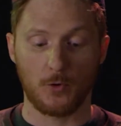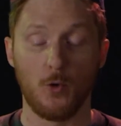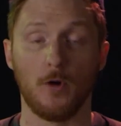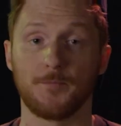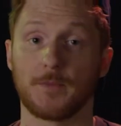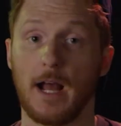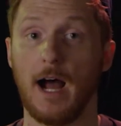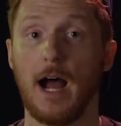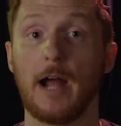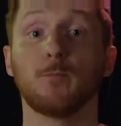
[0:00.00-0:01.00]
cool. Uh,
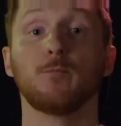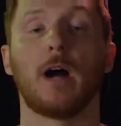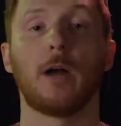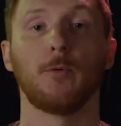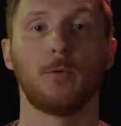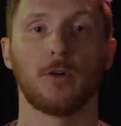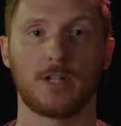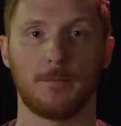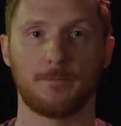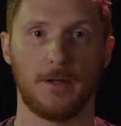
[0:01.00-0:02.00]
I I really
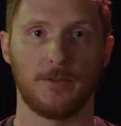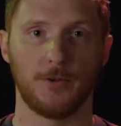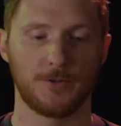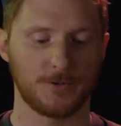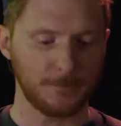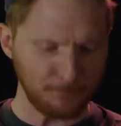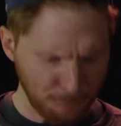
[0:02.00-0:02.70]
worked up a thirst,